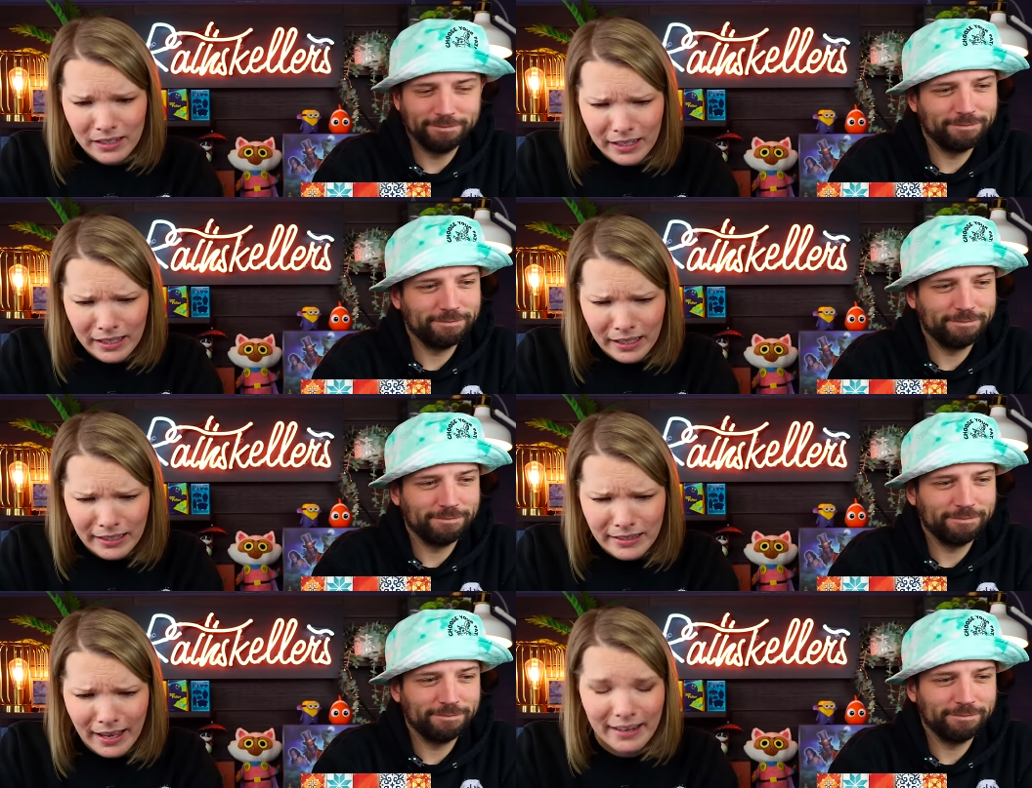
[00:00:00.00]
Speaker 1: Uh,
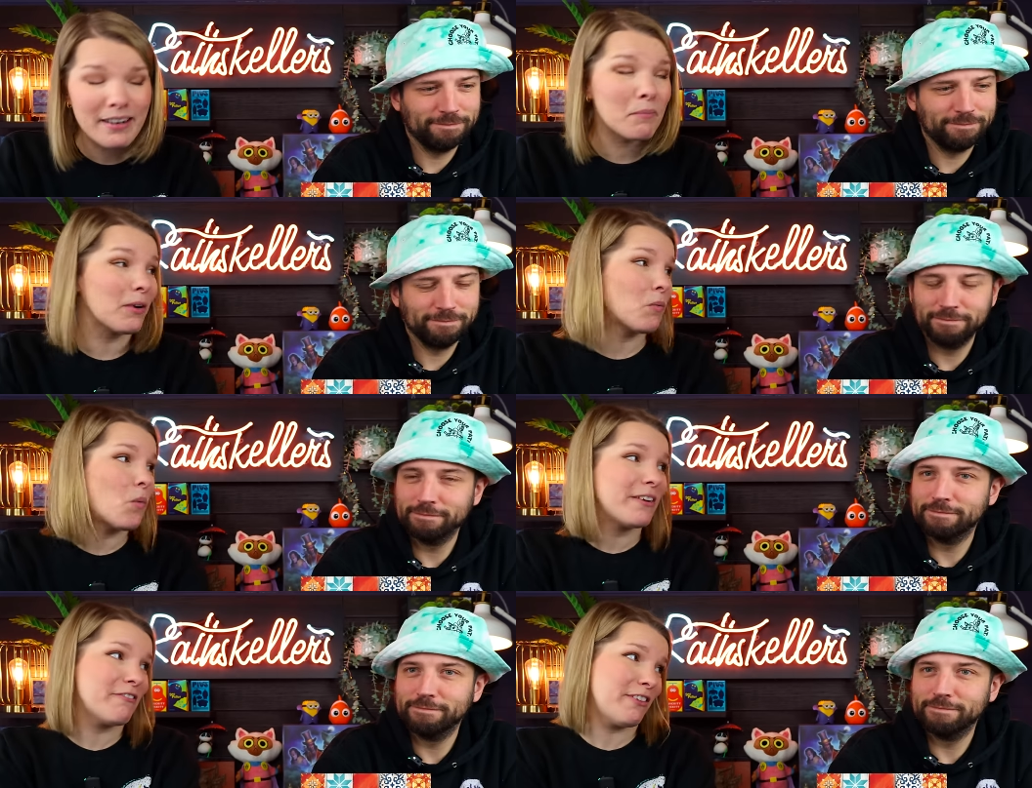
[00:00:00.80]
it's at number
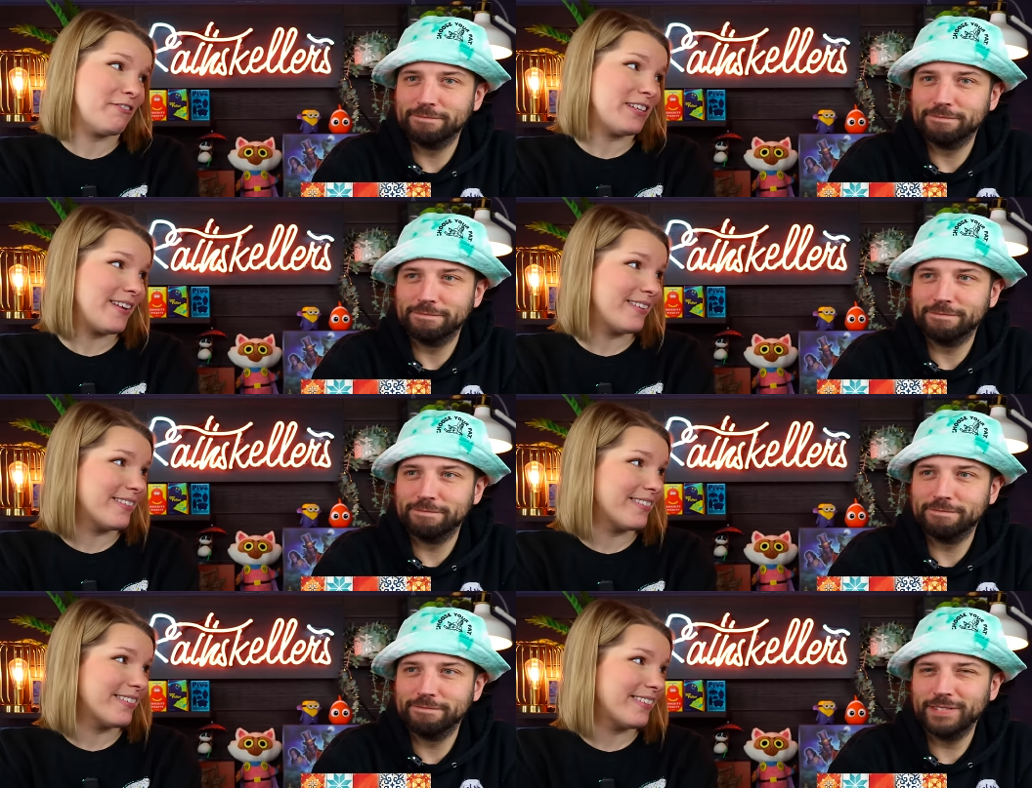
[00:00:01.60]
one
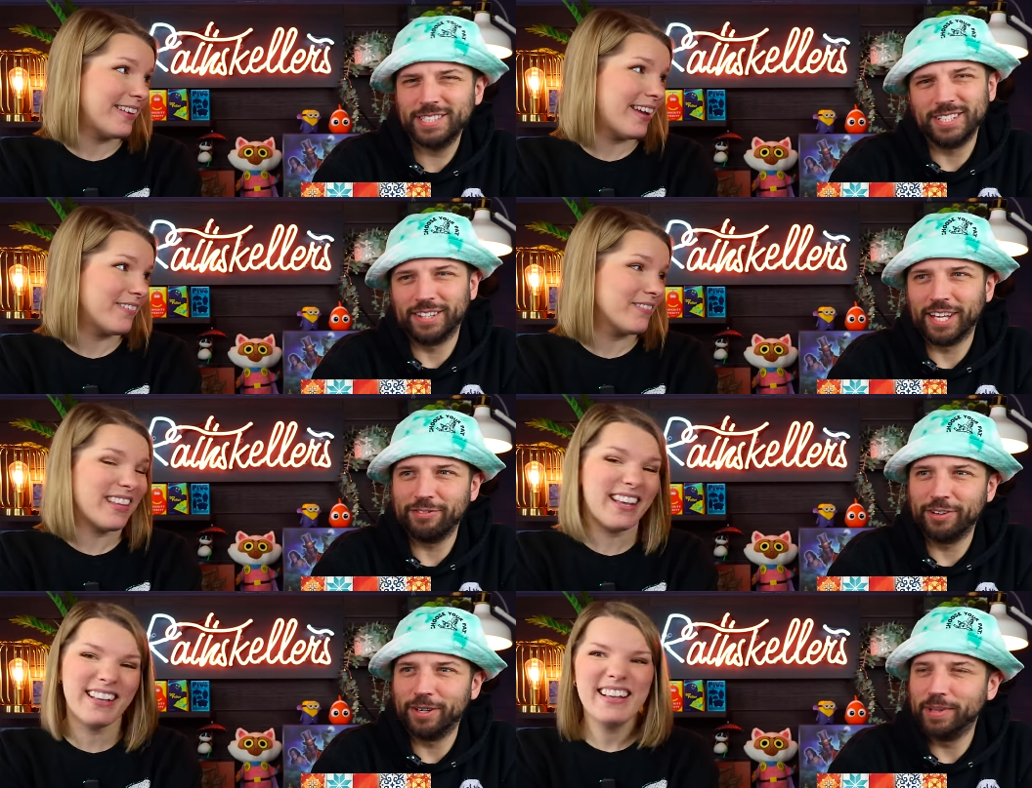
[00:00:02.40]
fifteen It's now. Not
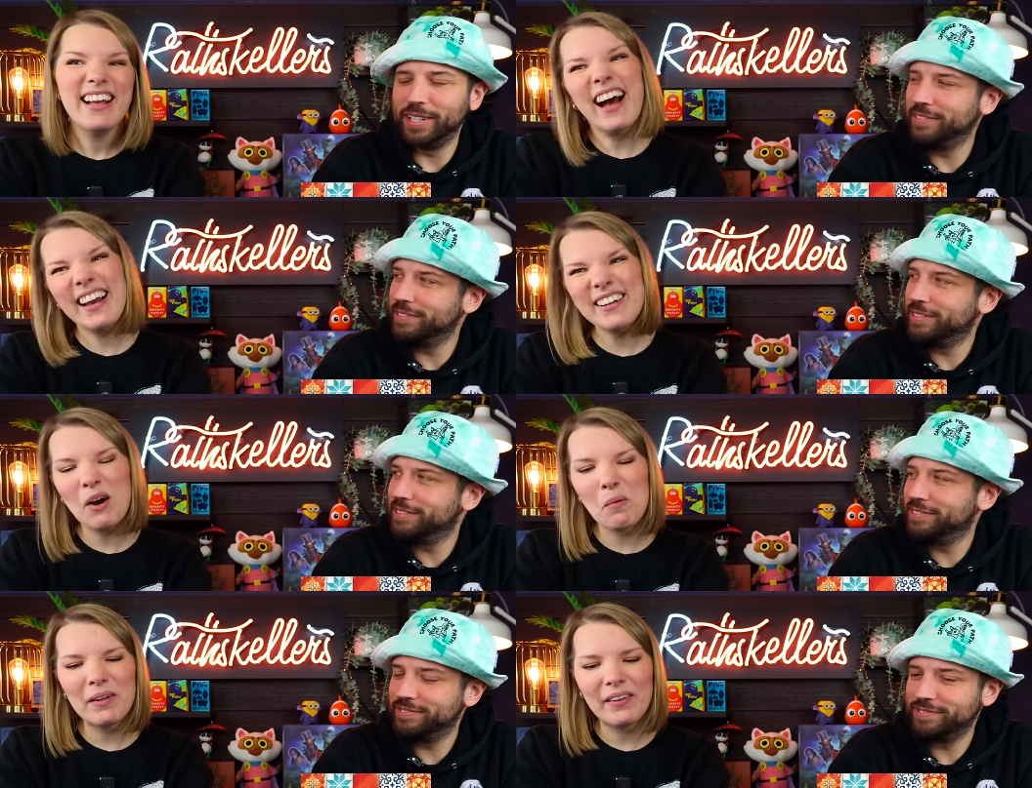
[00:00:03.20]
that far back. I
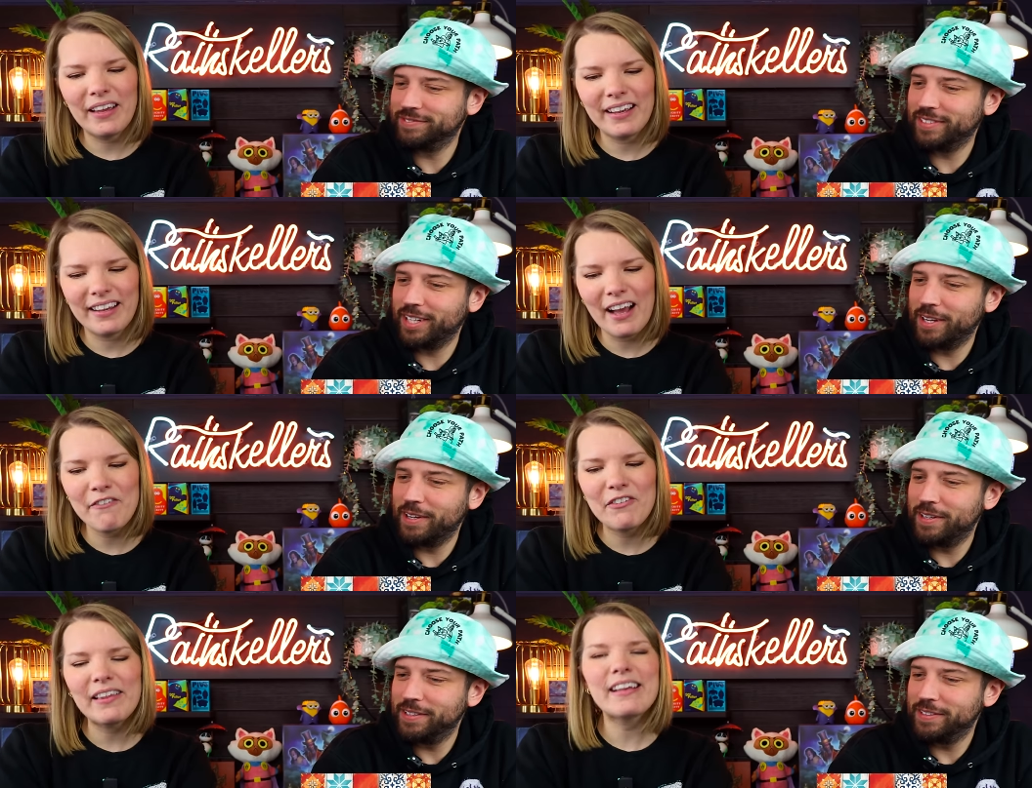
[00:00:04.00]
know, but, like,
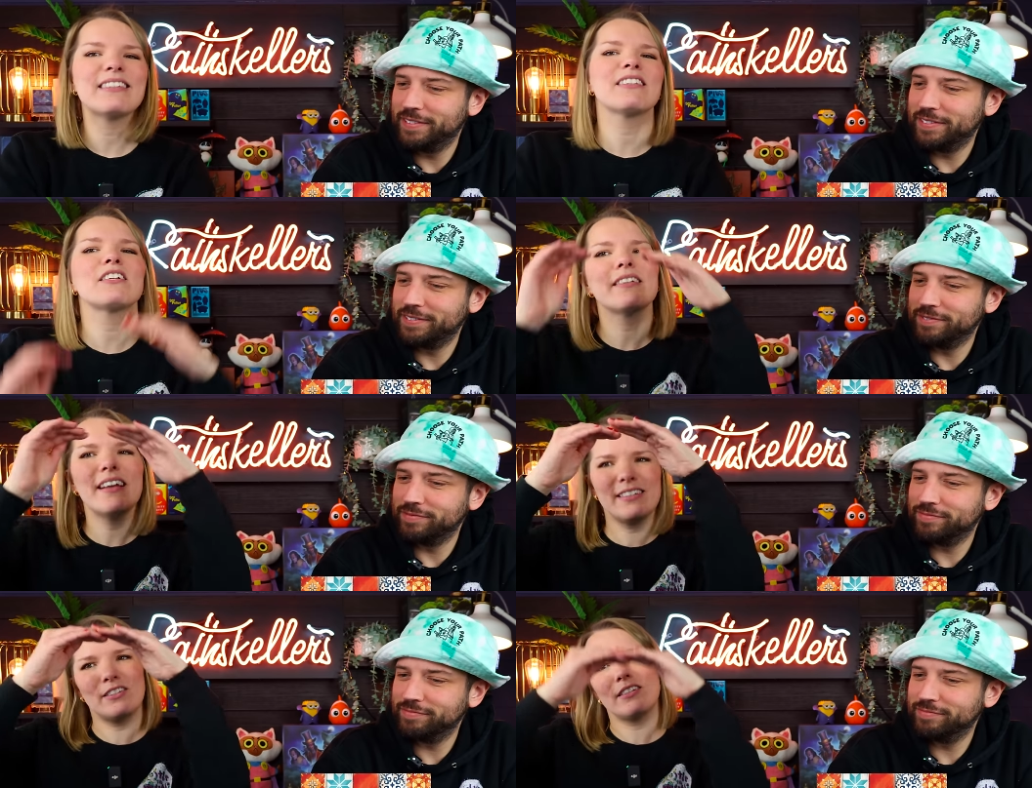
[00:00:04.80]
I feel like it's
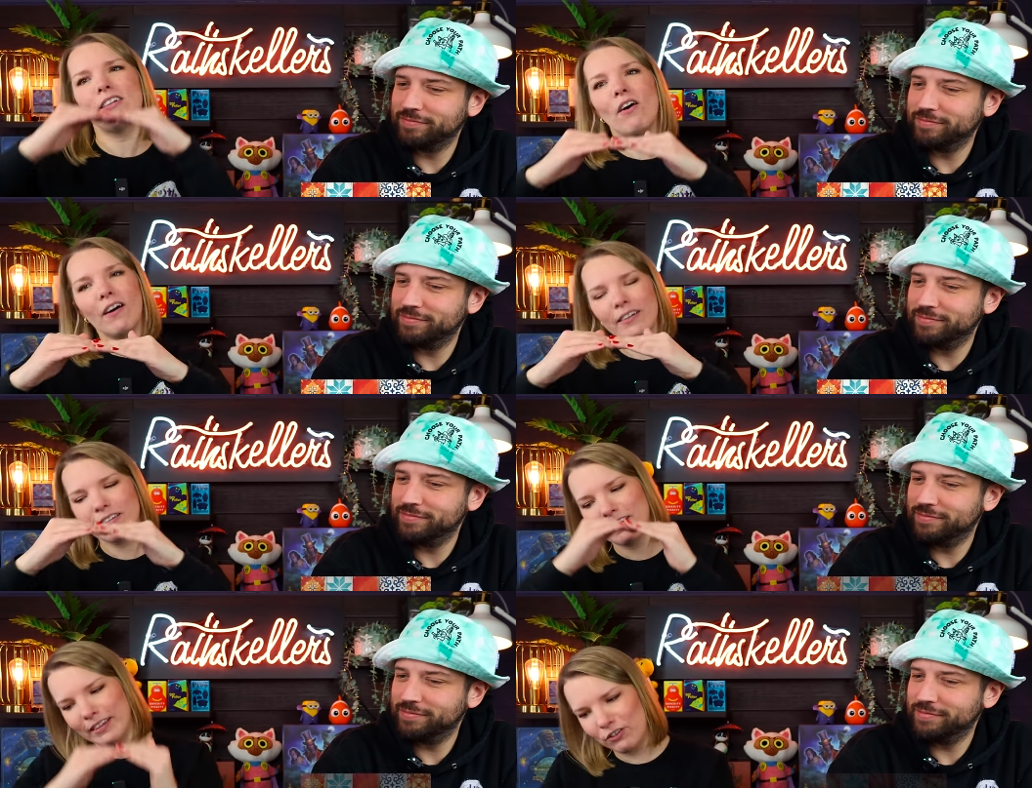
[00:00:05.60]
It's
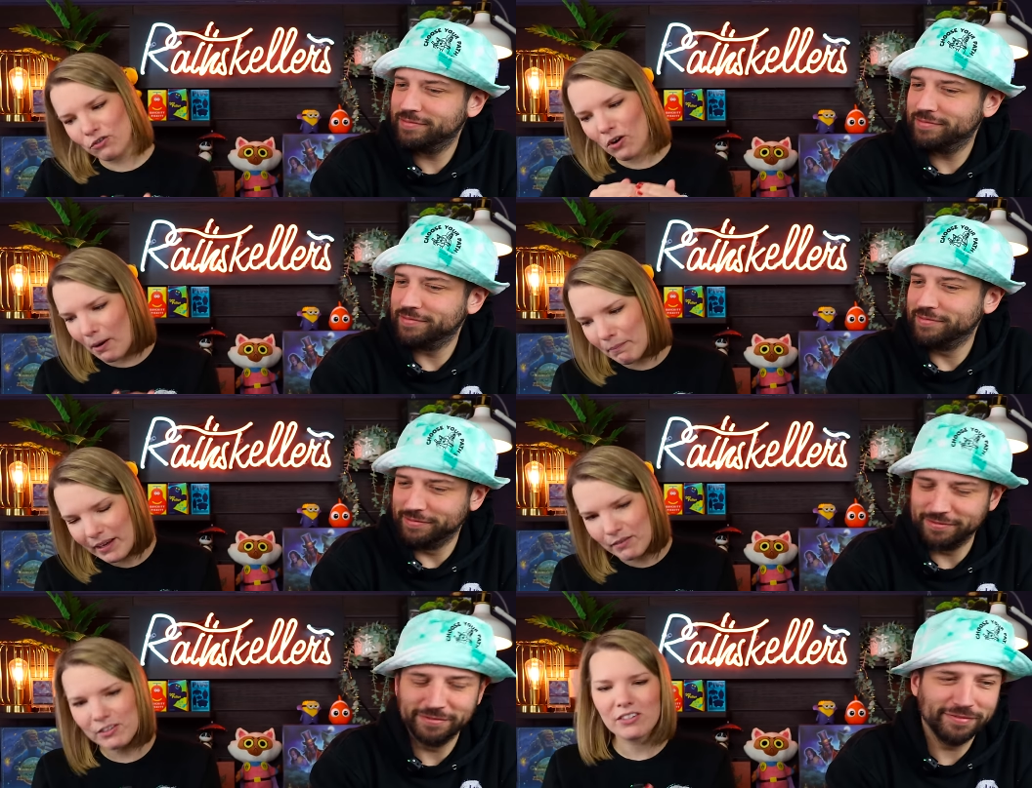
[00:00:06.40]
constantly
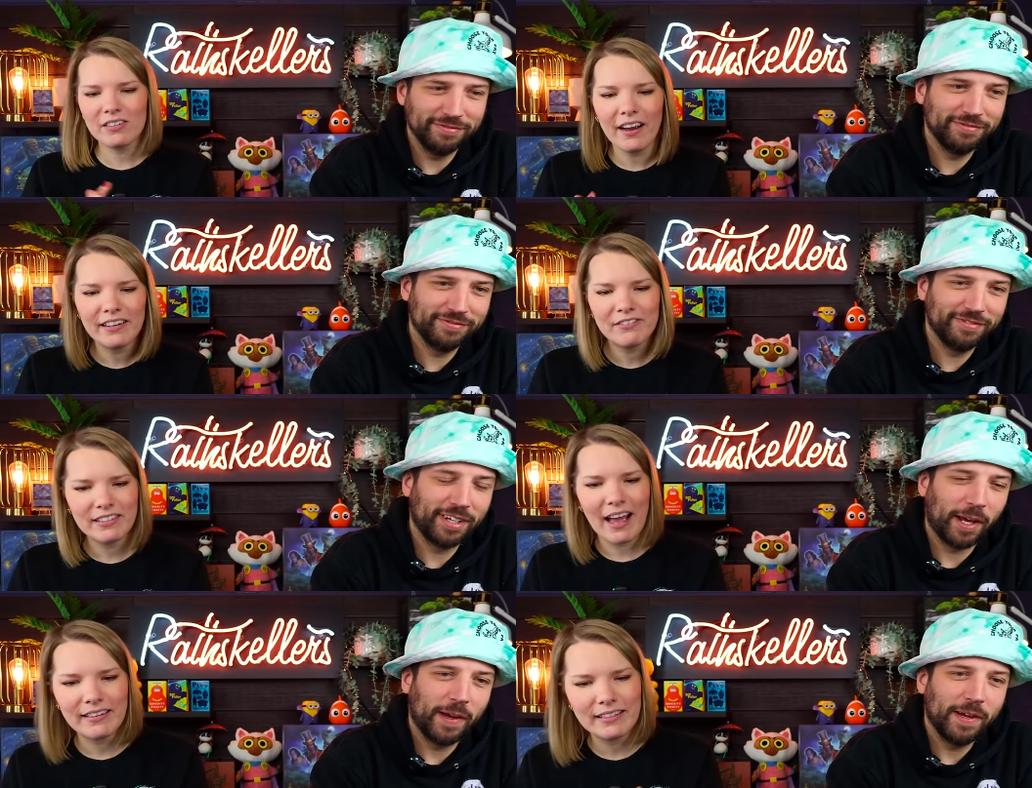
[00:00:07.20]
dropping, mm. which is kind of
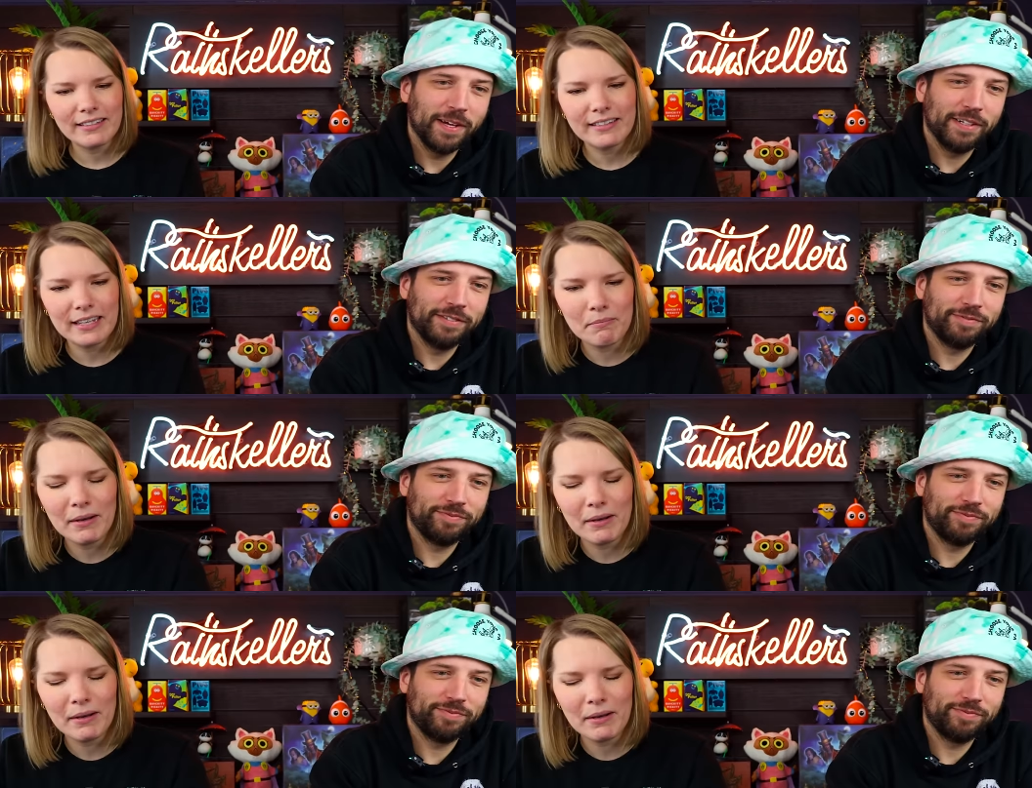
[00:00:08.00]
sad to see.